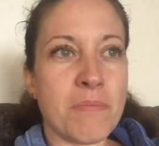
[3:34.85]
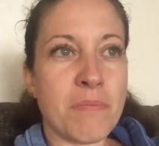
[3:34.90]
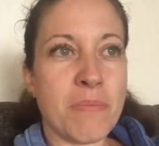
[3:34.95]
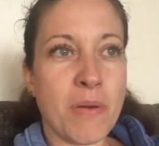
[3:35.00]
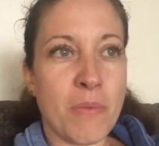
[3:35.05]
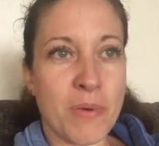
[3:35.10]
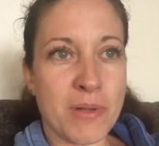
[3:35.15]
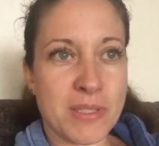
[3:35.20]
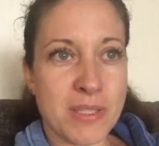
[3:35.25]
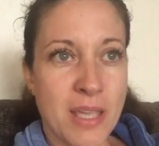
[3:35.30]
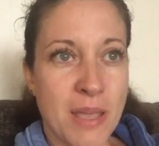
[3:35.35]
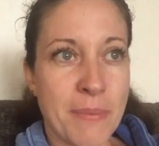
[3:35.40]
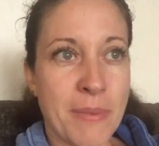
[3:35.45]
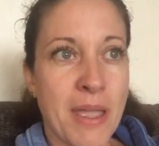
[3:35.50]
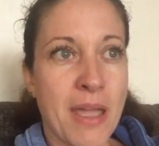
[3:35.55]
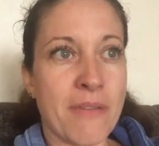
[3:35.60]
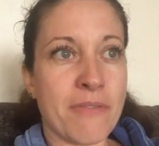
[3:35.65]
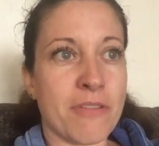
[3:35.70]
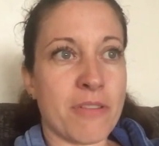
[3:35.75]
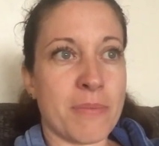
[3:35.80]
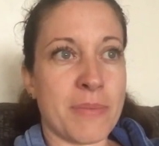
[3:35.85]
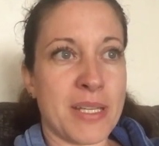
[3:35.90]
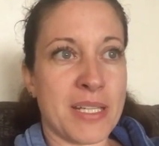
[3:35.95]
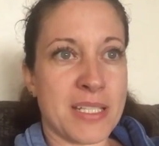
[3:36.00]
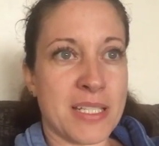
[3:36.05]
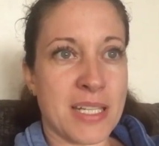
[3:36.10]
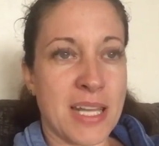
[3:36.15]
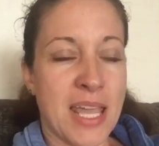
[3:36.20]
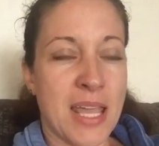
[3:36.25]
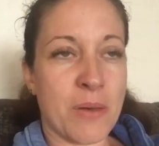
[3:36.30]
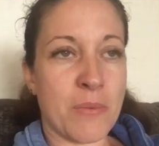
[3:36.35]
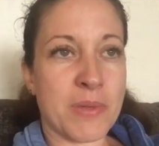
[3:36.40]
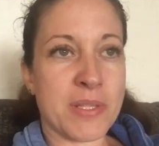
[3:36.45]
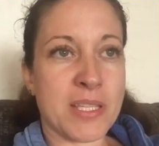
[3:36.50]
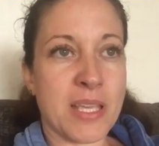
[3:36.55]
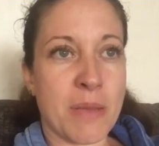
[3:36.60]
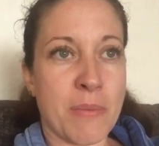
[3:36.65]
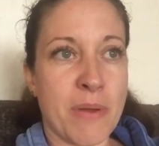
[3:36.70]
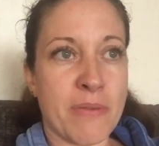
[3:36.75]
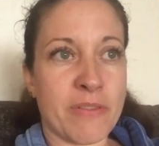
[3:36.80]
But what's coming up for me today and
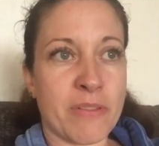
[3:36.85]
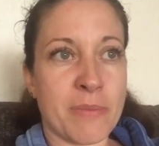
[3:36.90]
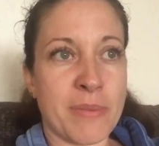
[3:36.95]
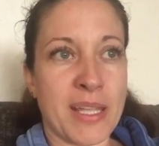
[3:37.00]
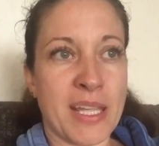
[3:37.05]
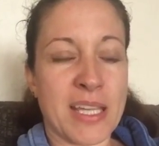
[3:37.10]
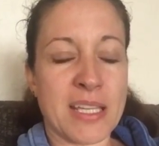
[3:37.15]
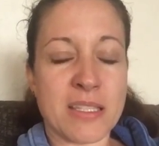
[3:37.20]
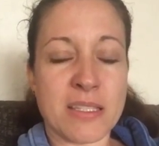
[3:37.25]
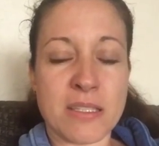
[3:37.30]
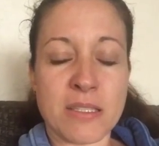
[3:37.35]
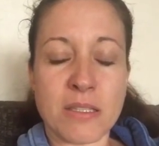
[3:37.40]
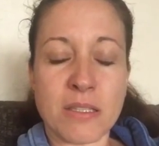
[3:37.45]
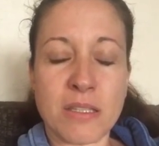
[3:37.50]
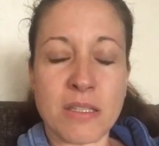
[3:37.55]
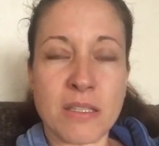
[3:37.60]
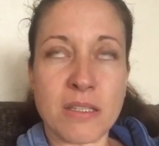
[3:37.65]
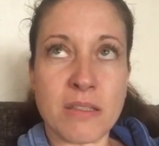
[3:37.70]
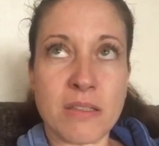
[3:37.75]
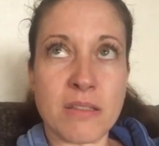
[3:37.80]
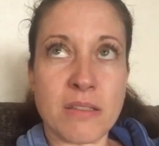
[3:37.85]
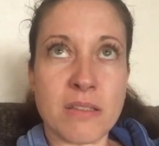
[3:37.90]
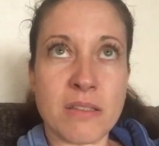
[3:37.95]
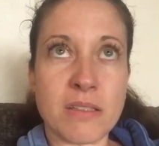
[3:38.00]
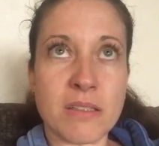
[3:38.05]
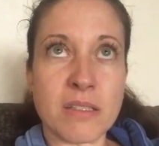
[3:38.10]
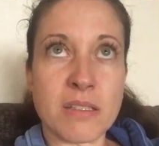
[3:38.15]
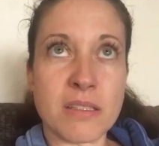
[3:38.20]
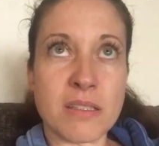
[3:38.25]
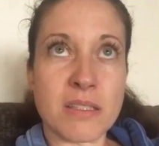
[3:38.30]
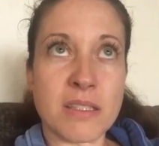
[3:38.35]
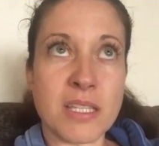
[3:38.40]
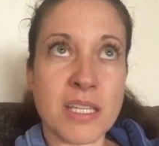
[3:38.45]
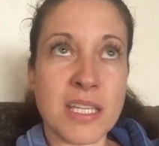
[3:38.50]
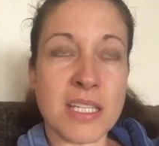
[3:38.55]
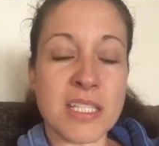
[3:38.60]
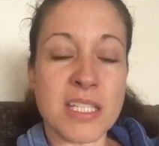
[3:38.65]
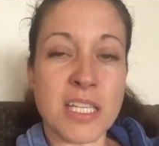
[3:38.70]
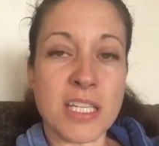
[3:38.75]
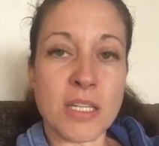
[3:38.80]
what's come up for me is the
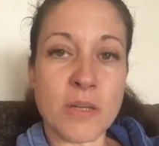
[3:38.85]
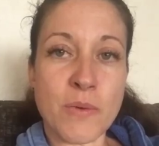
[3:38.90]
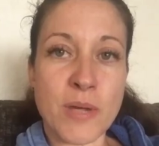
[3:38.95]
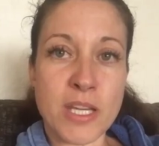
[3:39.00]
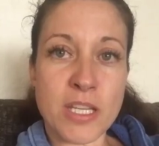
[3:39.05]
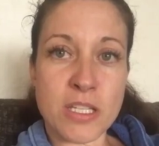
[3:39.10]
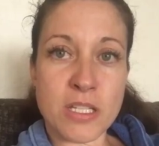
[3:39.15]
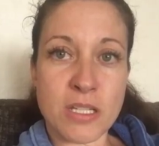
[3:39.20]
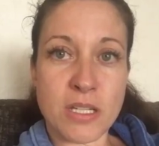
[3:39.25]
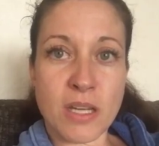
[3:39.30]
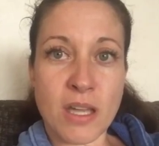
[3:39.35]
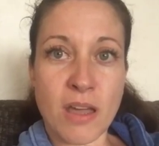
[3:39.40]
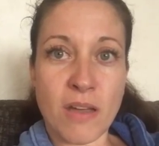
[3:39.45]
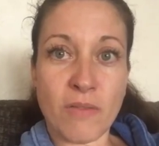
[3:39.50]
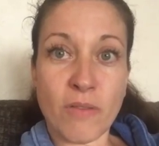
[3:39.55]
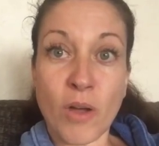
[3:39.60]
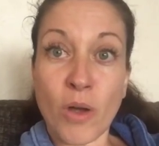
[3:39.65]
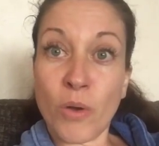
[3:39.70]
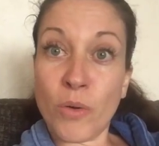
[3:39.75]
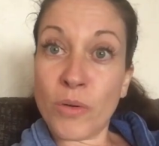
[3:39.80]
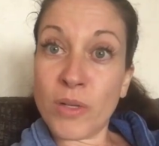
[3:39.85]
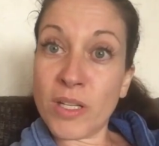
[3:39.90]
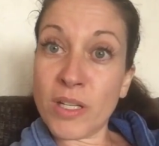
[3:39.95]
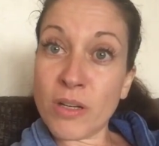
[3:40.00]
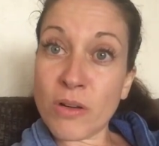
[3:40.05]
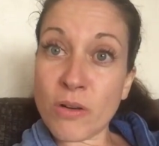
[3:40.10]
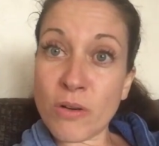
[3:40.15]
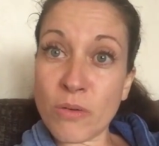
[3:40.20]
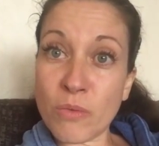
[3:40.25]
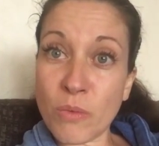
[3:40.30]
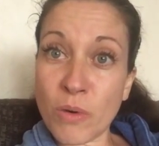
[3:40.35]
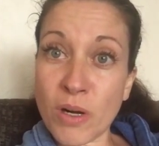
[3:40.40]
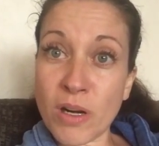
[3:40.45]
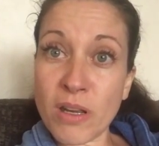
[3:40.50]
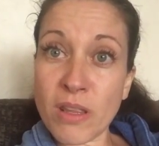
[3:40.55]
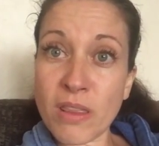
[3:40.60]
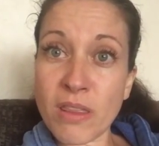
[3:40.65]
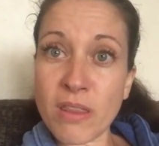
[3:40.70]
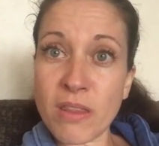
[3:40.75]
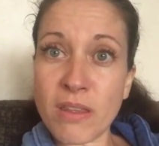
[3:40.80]
continuation of owning your own
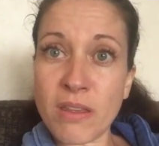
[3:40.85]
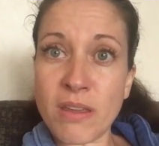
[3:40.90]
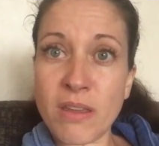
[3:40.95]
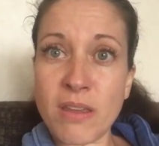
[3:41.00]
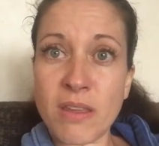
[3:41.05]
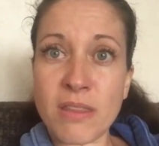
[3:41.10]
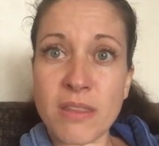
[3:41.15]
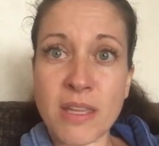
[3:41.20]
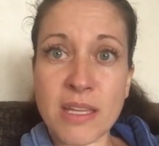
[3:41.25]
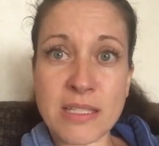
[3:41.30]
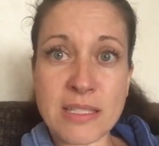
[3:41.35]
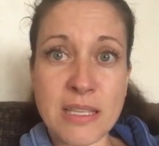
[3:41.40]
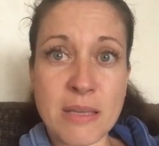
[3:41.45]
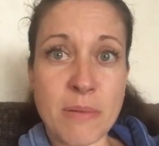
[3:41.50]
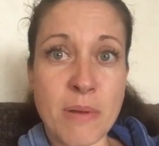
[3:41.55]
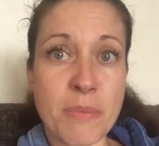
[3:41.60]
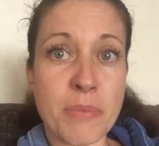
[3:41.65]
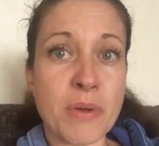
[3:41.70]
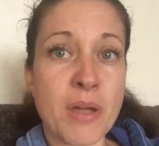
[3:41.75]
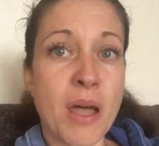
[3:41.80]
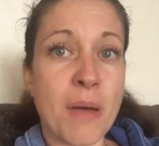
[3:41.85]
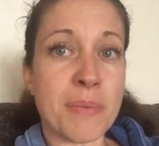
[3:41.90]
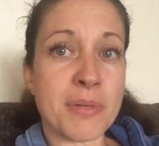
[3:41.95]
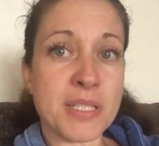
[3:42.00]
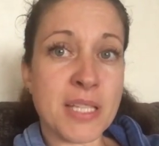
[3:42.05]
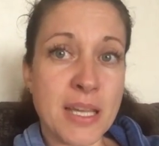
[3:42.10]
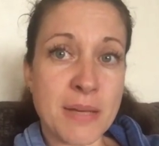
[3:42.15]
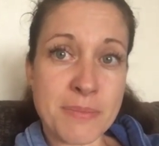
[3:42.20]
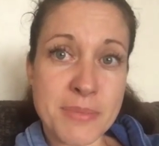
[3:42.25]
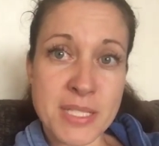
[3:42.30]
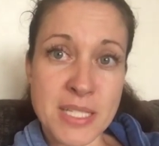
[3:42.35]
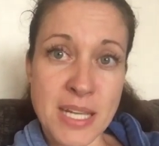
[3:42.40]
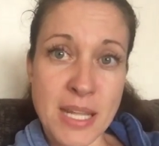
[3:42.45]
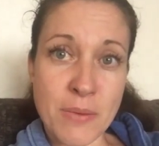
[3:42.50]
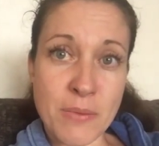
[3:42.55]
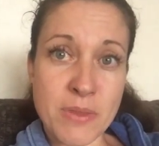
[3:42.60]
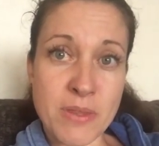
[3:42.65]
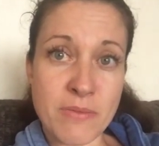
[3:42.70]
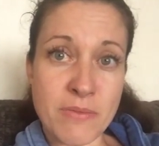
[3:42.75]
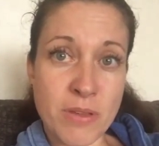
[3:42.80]
worth. That's come up a couple times
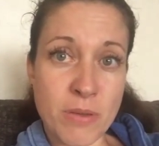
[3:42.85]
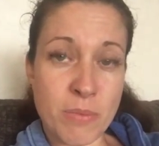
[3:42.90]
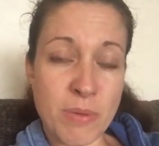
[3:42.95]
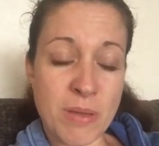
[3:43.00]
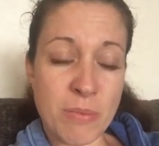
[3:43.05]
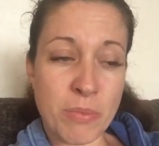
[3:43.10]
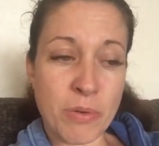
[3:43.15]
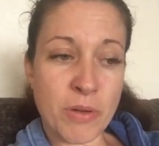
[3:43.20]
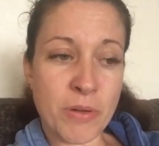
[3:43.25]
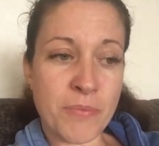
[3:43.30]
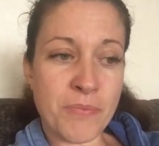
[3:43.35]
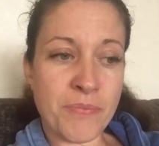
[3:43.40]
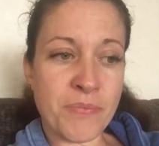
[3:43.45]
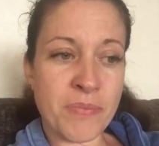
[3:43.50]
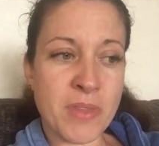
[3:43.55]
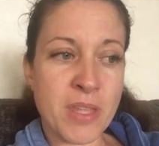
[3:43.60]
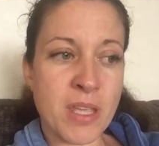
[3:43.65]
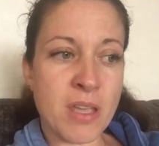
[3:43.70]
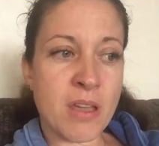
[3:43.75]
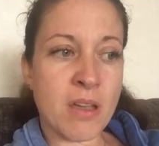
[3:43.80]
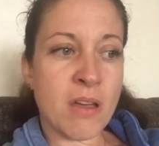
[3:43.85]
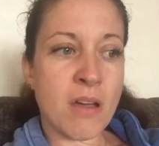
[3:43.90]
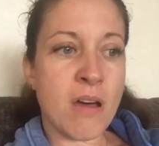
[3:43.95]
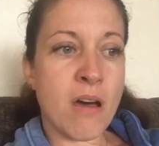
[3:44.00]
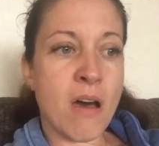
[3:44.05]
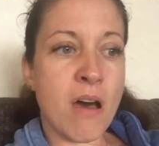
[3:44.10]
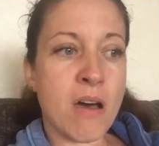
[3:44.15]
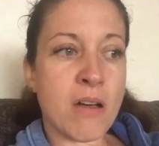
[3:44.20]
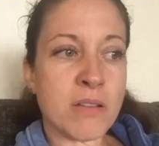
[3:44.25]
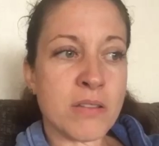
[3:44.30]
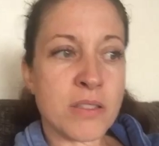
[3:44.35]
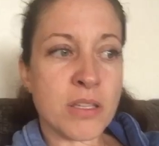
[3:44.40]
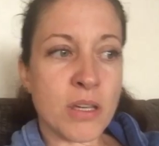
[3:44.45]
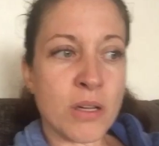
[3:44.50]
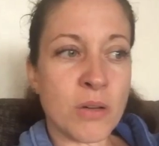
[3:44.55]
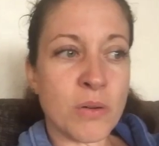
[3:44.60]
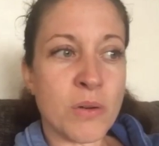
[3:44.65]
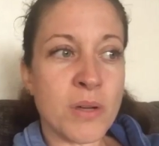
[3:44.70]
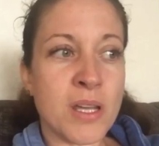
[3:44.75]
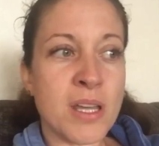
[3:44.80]
today with a few people.
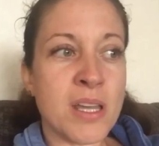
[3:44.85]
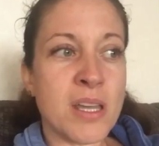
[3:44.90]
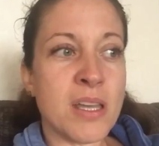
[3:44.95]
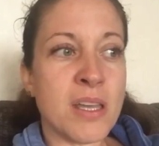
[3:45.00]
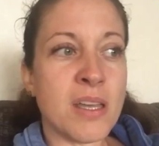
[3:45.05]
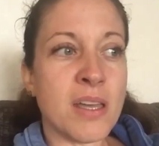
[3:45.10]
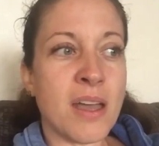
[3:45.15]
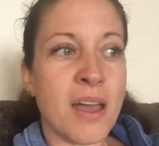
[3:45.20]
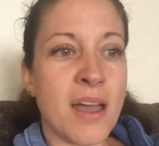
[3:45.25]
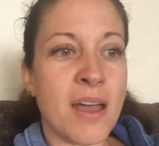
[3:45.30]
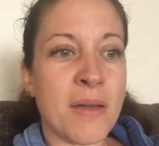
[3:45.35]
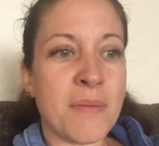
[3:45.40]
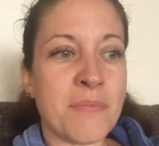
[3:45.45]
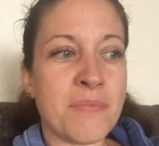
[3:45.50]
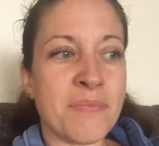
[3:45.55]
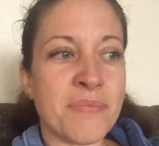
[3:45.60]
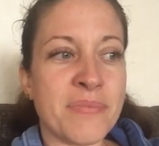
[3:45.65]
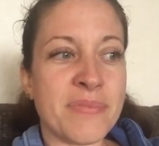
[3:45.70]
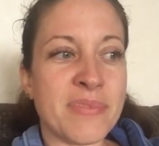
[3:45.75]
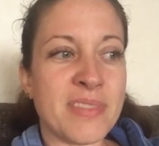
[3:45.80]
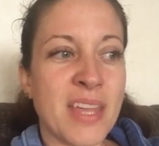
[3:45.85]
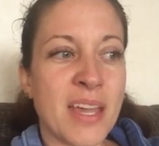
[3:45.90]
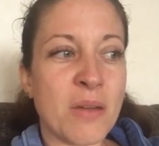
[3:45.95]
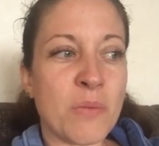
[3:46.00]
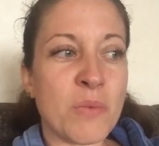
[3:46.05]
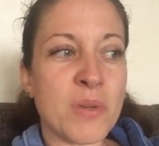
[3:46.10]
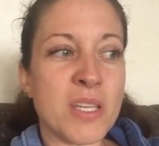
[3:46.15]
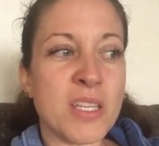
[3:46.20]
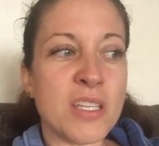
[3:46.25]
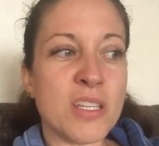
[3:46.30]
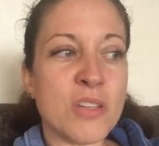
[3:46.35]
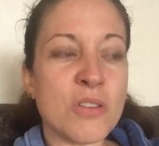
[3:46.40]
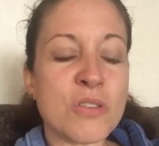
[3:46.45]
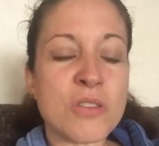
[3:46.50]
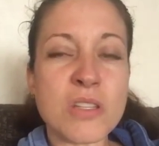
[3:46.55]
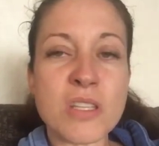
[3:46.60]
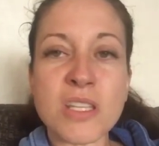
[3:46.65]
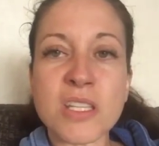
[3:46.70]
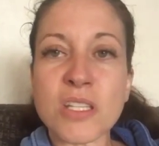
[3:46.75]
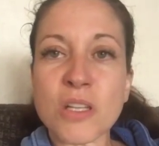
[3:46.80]
Also, um, that we
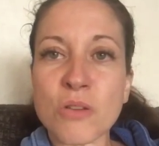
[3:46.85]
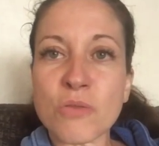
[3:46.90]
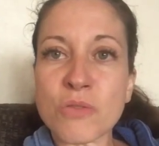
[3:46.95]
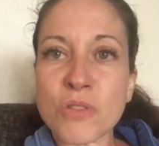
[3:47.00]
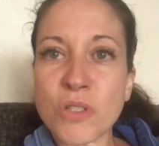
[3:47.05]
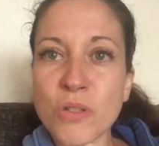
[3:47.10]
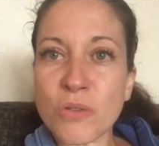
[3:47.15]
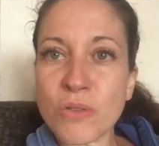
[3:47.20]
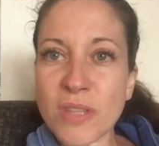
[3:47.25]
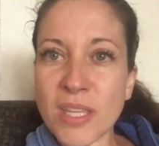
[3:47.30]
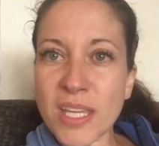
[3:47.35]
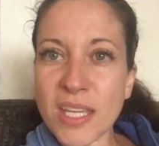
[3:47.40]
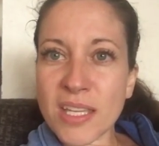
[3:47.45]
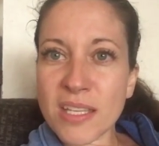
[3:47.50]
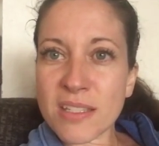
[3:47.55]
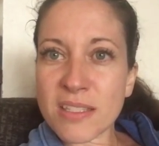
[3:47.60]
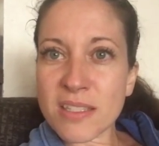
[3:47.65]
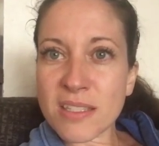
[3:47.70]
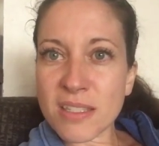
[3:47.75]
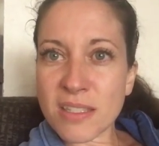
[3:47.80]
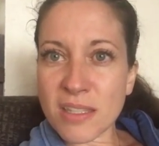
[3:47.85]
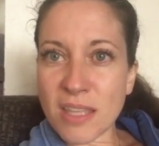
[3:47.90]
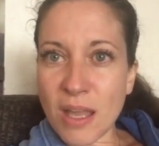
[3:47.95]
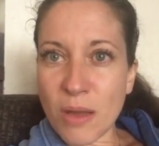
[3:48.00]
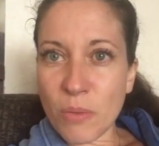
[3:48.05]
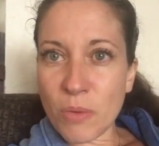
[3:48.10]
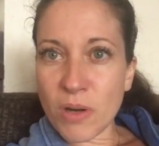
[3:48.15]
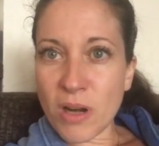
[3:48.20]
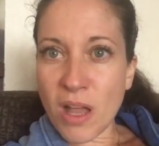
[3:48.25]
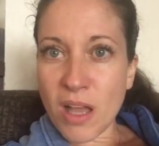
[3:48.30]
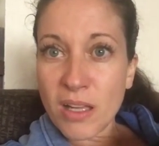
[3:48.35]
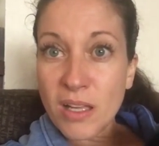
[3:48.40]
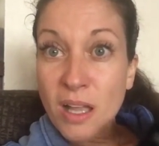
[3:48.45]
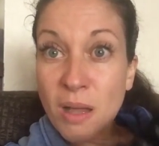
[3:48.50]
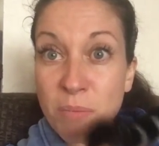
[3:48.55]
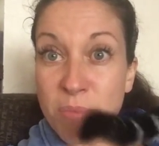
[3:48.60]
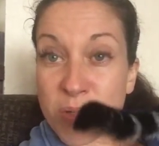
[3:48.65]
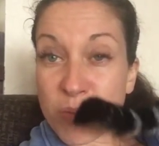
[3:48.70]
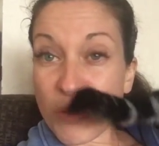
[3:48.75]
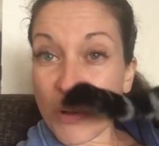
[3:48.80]
usually don't do things that we're not
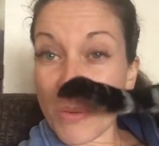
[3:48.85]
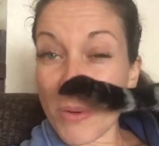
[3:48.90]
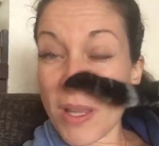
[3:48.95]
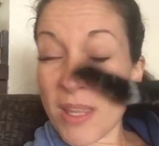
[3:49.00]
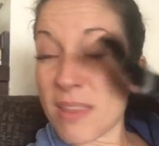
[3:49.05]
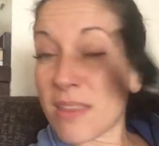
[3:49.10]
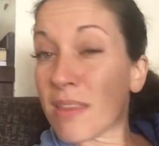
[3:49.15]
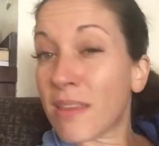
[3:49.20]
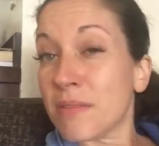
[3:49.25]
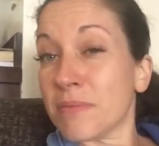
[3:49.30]
comfortable with.